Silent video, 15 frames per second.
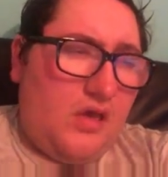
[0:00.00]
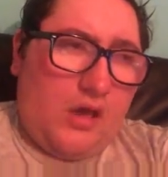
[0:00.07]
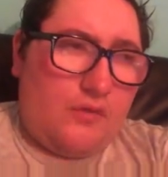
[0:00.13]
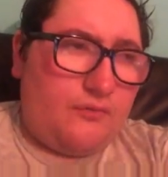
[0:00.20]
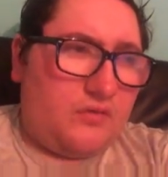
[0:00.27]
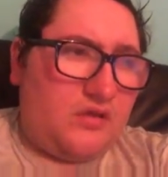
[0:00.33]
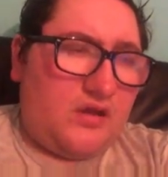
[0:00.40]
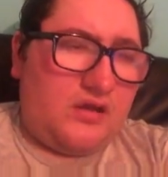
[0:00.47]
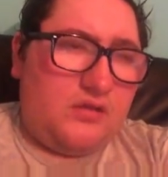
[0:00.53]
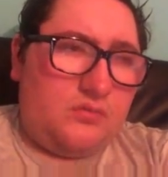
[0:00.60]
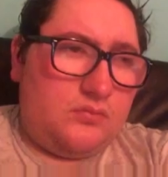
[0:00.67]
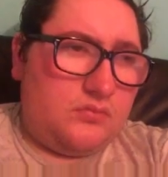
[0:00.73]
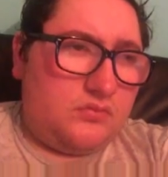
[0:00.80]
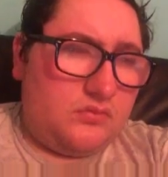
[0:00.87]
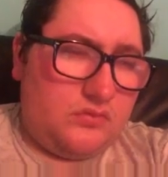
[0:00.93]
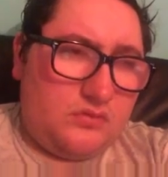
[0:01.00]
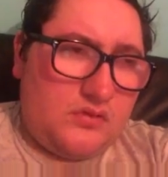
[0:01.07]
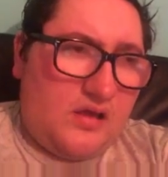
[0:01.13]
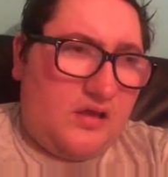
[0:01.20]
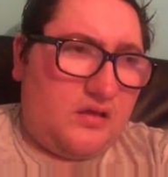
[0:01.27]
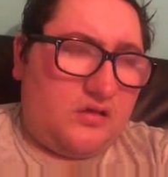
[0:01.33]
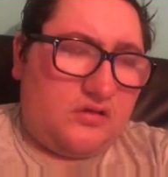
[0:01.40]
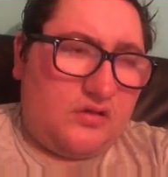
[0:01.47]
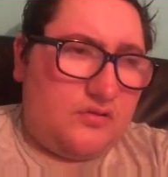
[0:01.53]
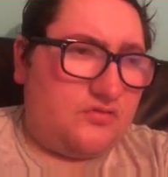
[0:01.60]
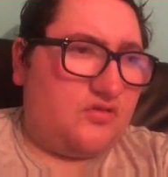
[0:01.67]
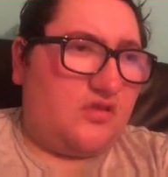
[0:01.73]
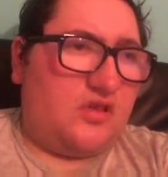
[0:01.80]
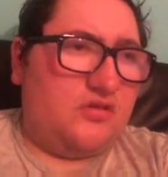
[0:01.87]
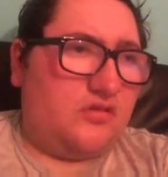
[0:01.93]
Every day,
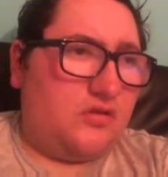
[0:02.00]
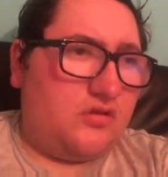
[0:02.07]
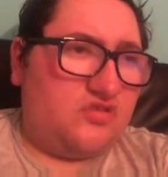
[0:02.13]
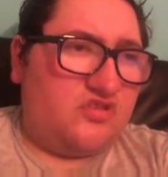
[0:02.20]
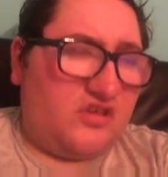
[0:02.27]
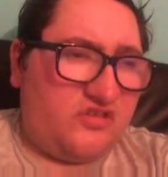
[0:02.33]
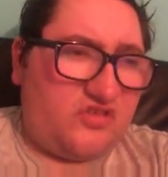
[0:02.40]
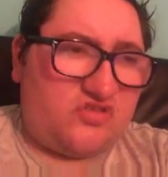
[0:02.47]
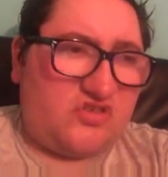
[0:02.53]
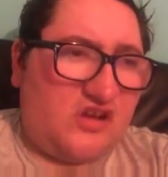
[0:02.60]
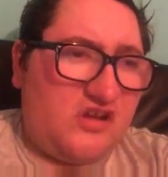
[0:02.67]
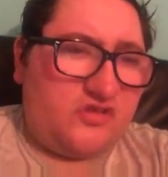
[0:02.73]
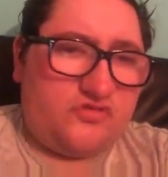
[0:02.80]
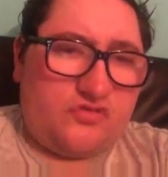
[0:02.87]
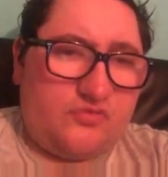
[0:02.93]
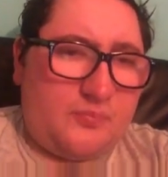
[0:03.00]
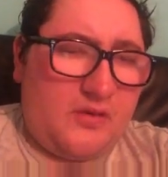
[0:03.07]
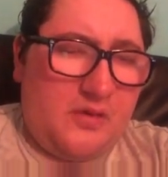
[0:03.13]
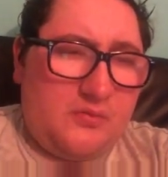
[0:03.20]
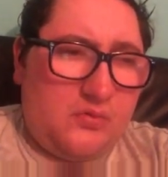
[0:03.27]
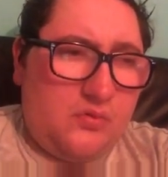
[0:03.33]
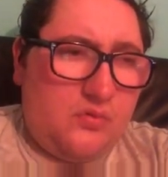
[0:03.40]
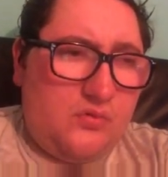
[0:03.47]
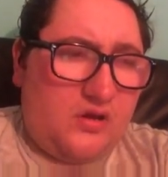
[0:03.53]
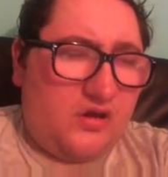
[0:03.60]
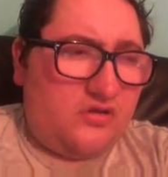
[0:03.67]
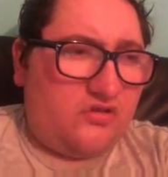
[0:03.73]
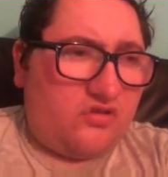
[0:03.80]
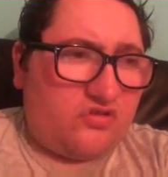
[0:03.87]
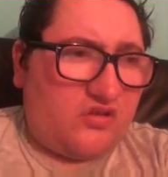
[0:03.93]
is a challenge for people.
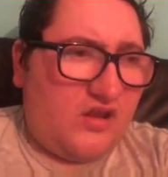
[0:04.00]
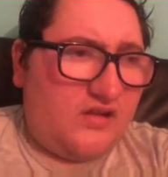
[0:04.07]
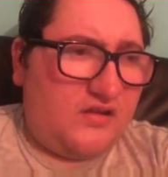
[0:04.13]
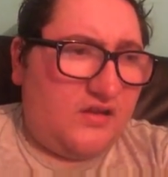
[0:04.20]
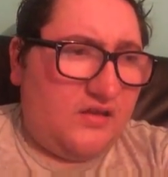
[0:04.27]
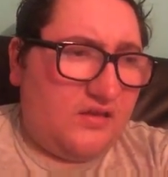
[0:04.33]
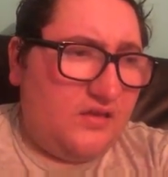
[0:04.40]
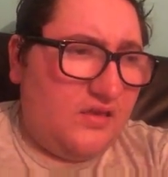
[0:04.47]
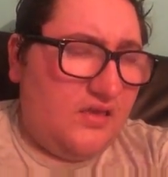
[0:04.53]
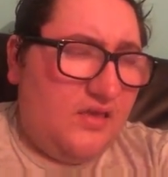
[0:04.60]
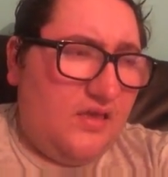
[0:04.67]
I understand that,